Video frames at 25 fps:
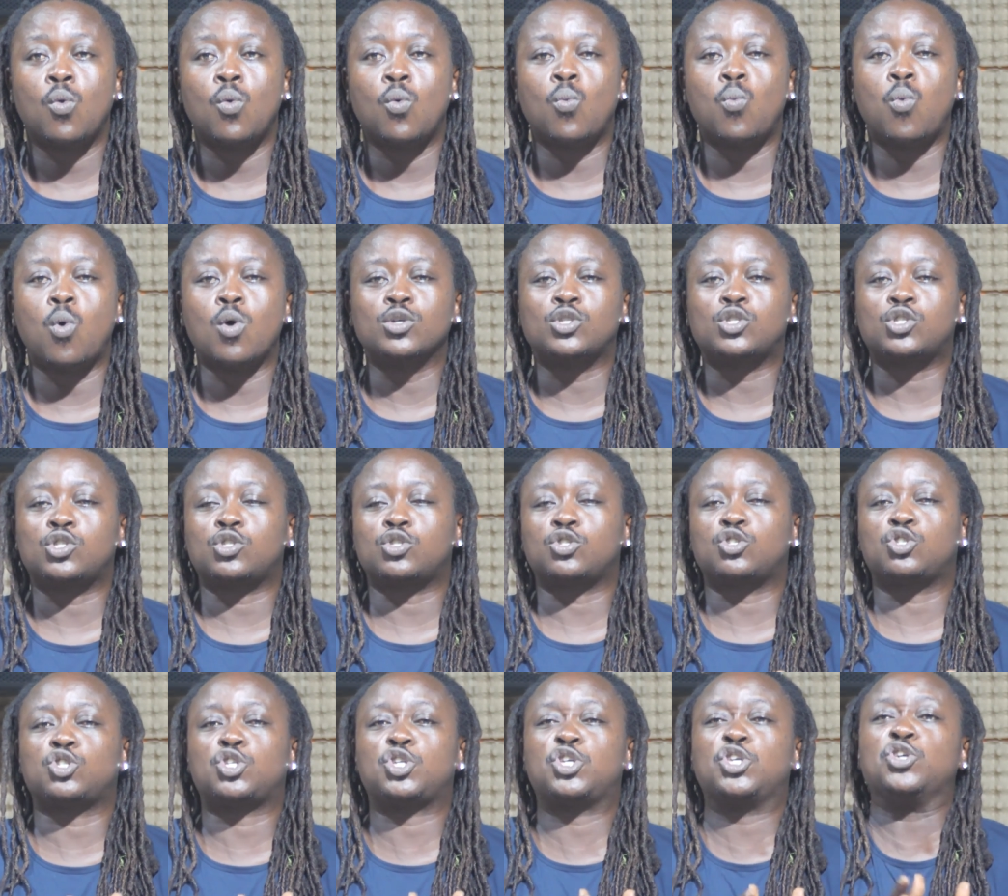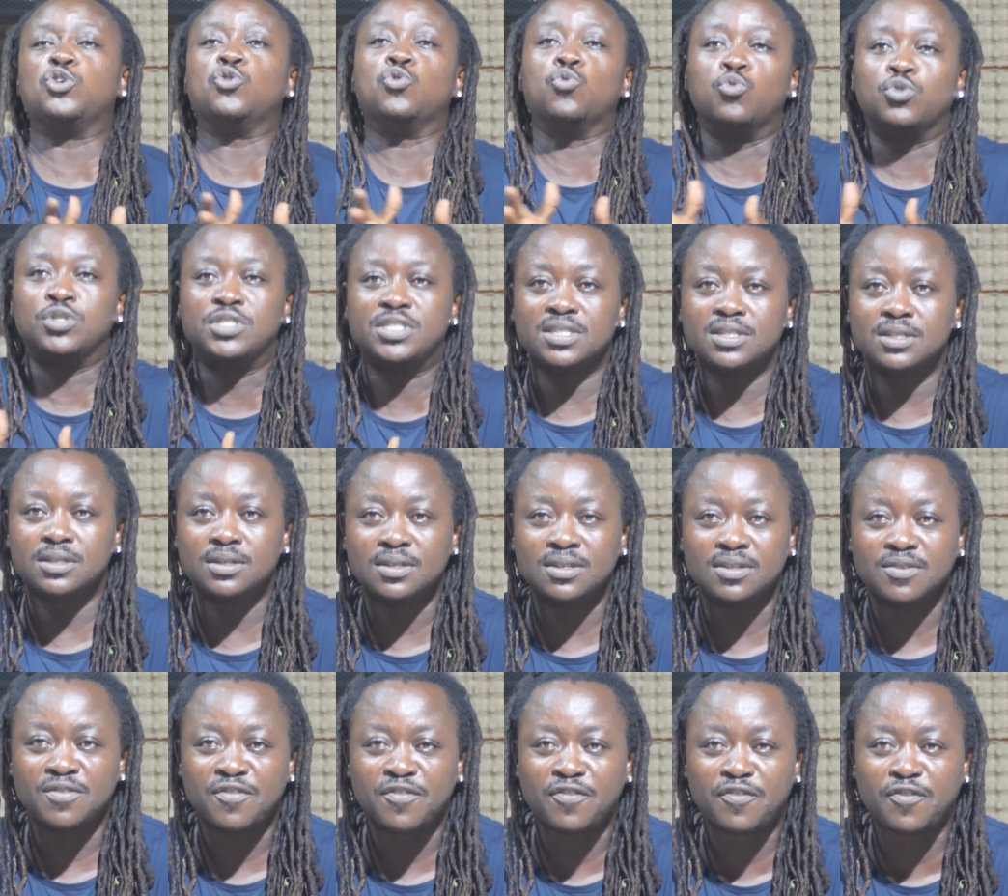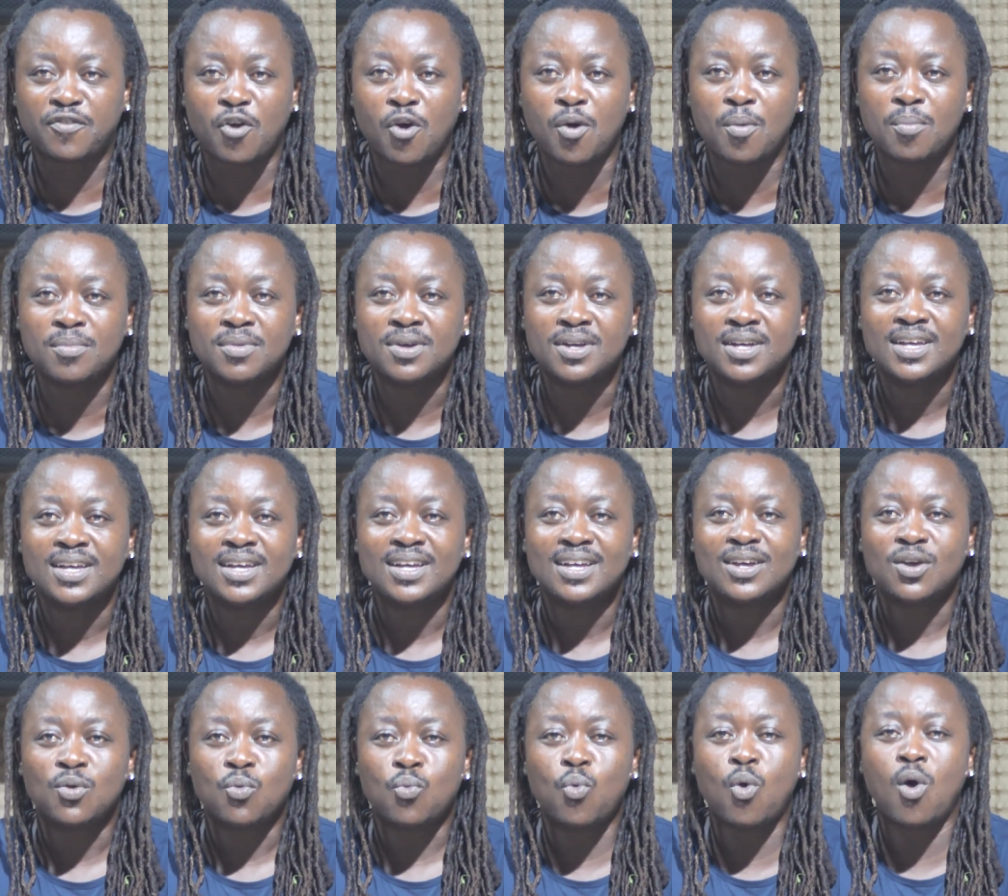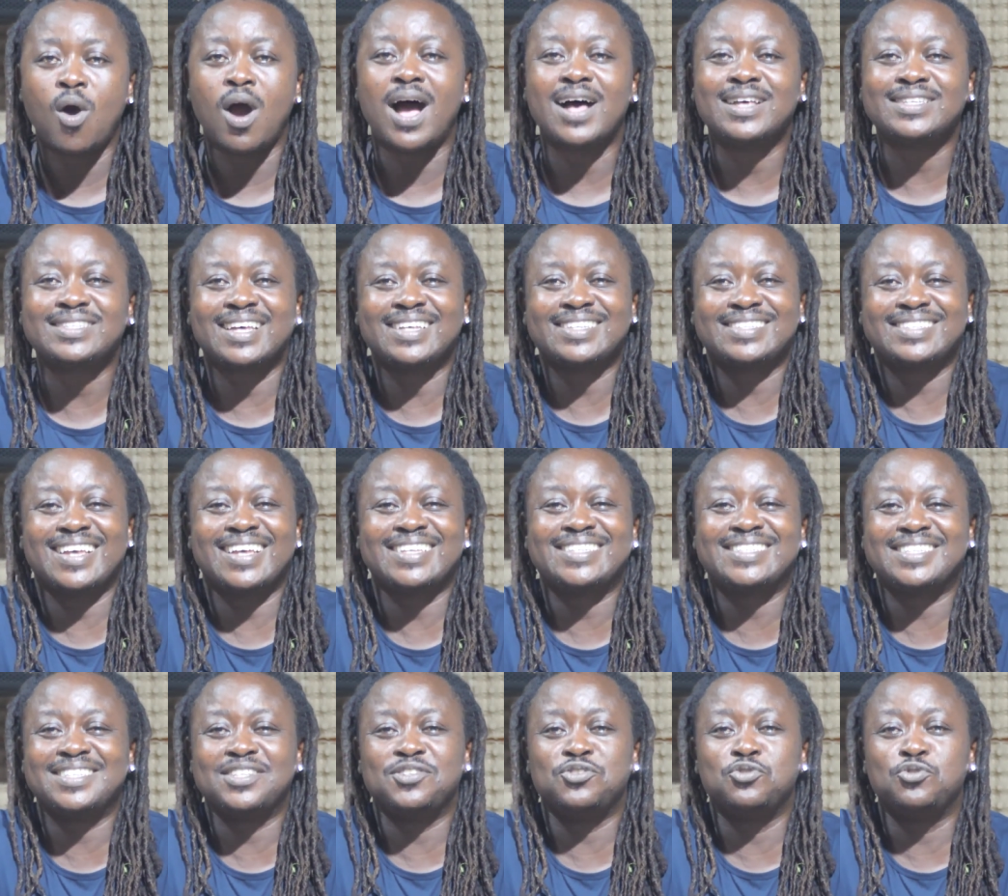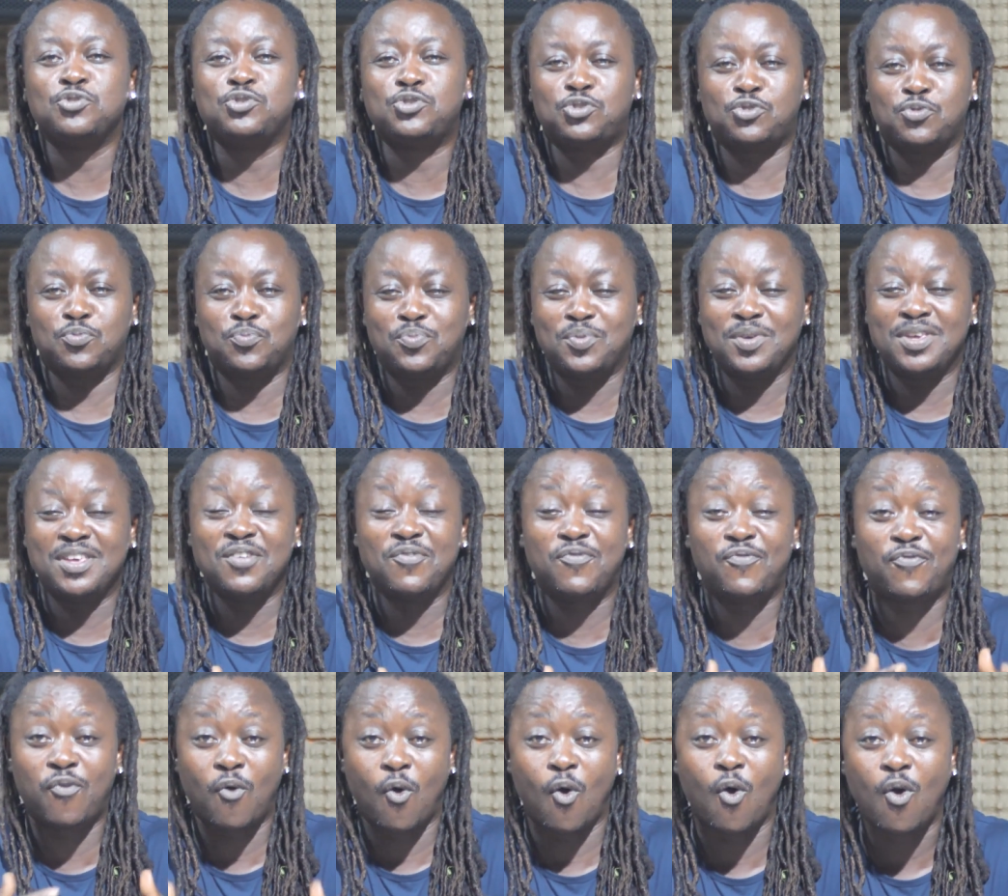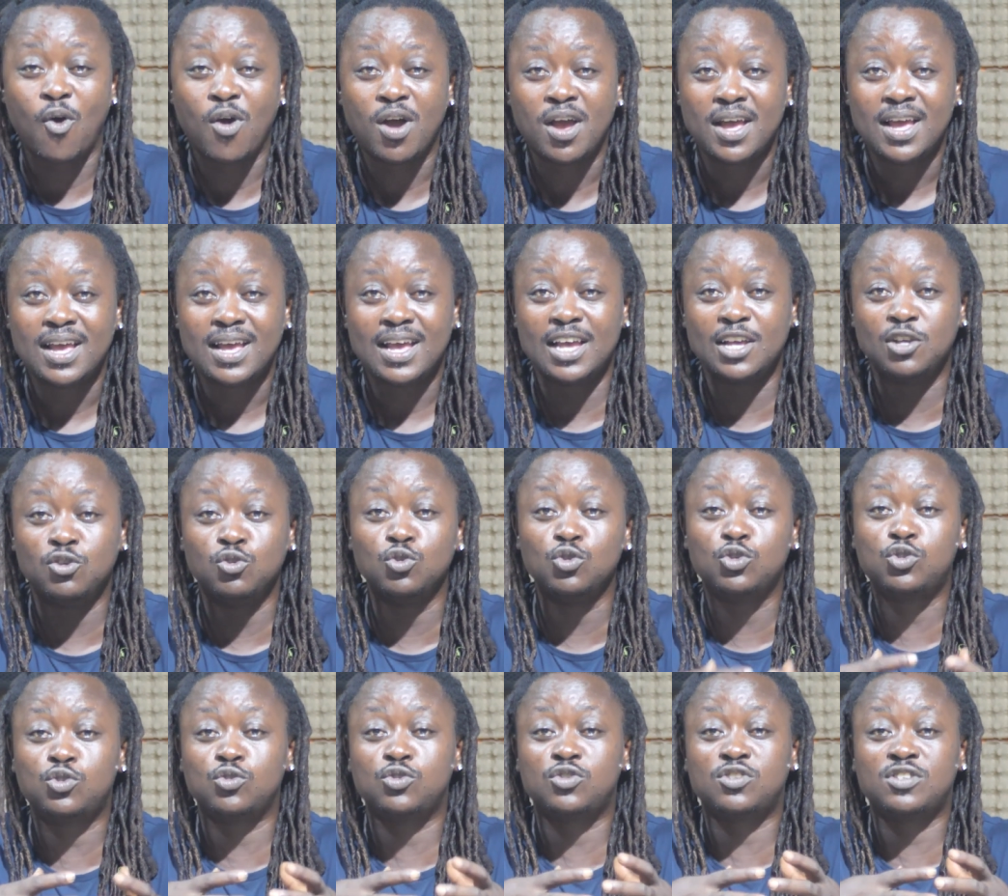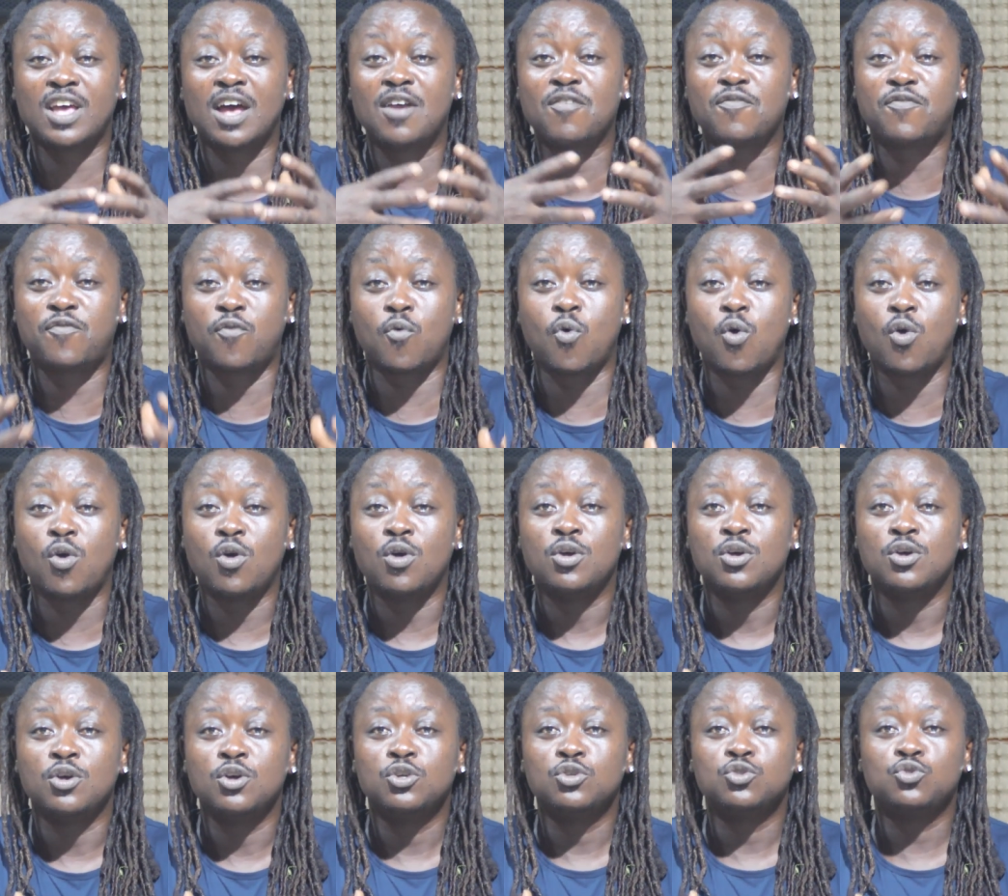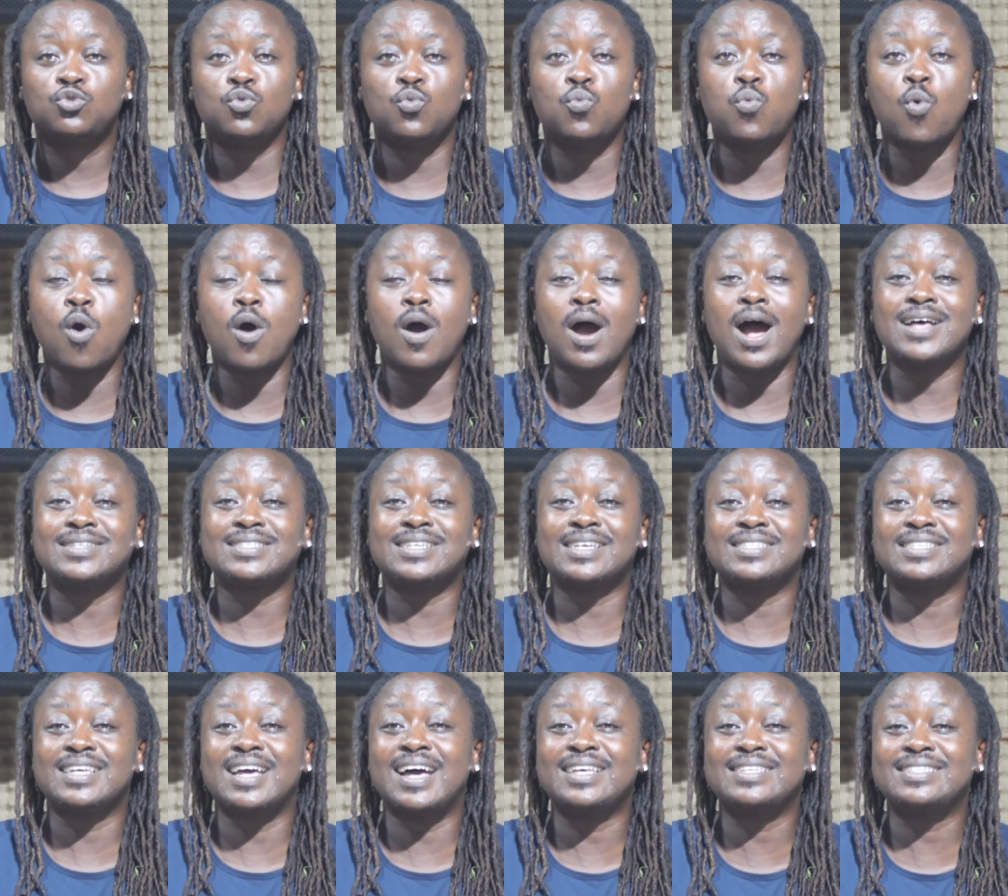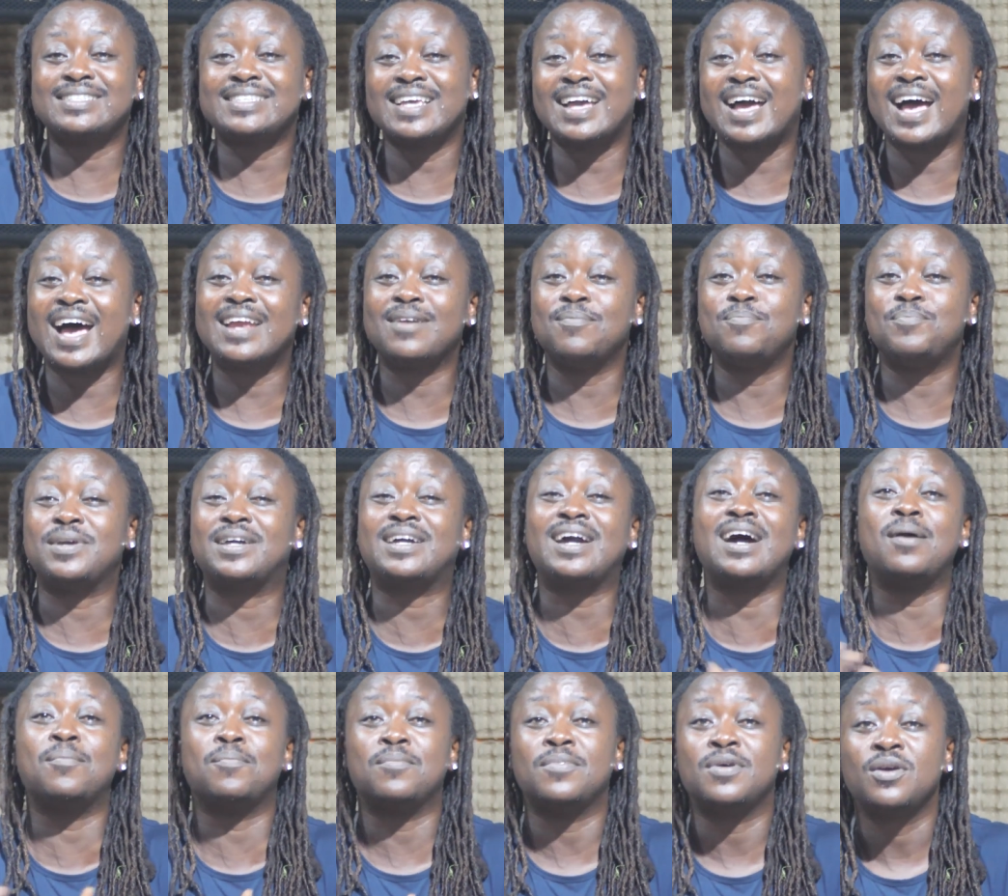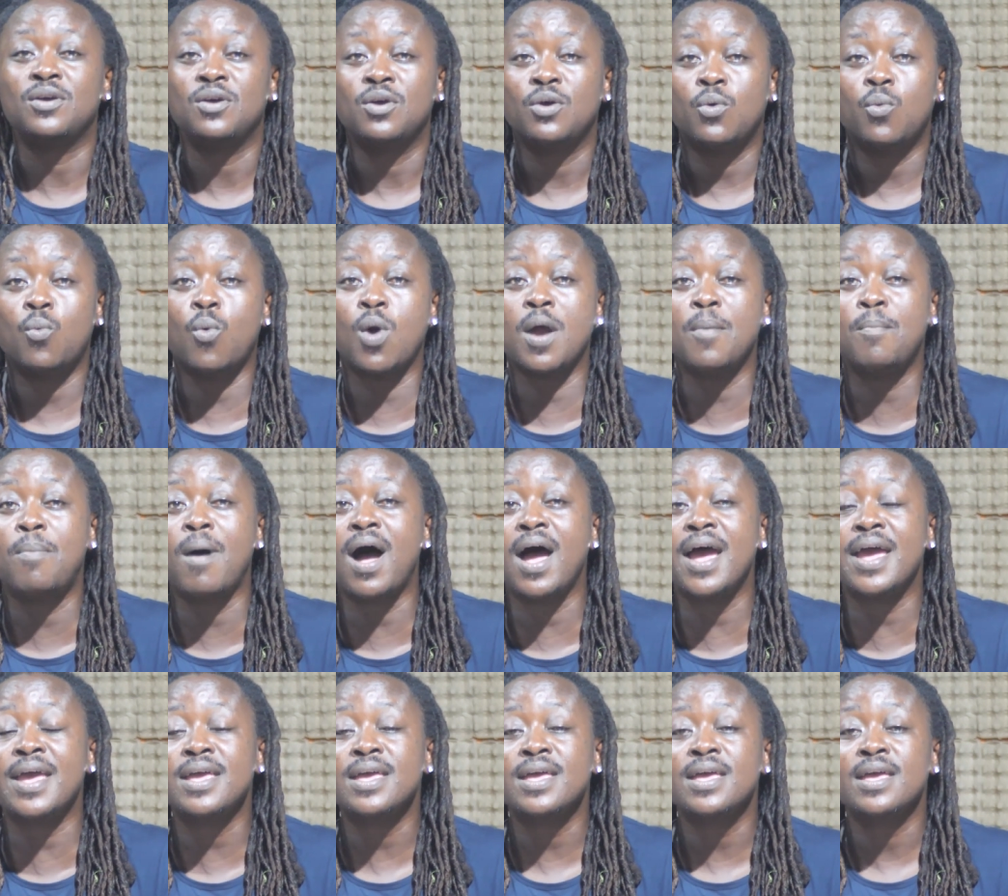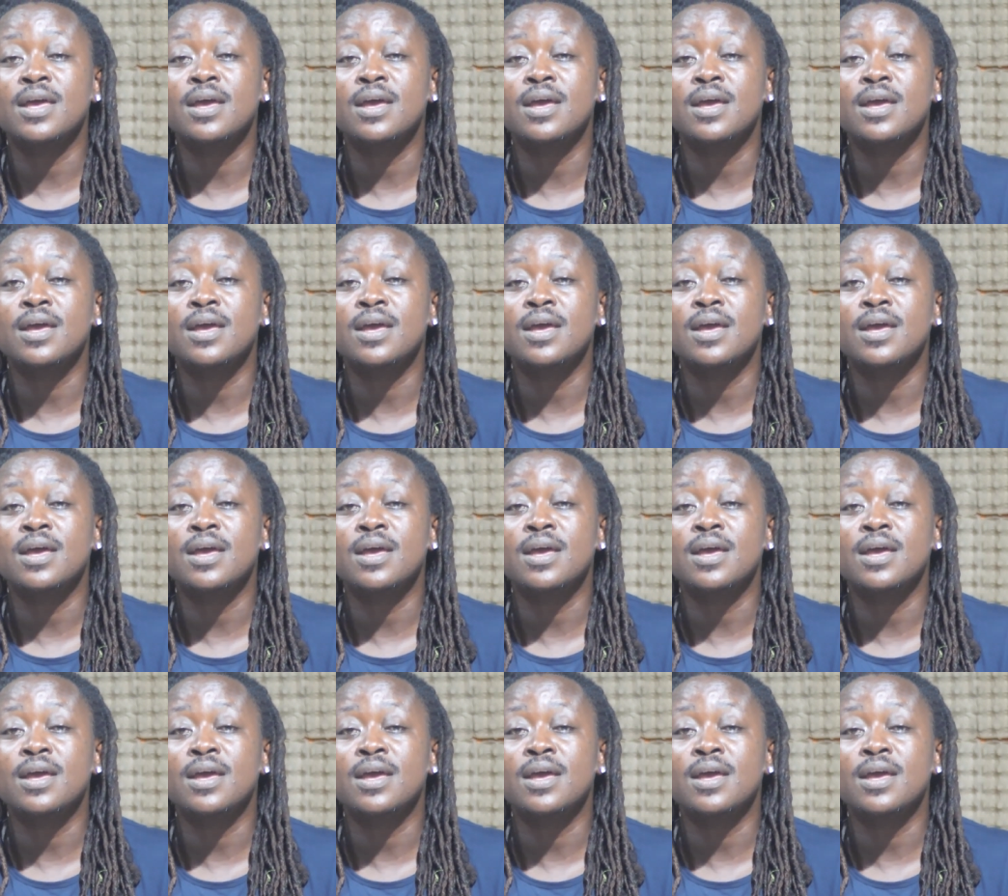was skewed from what Asasiasi used to be for and used to stand for to what Asasiasi had become, whereby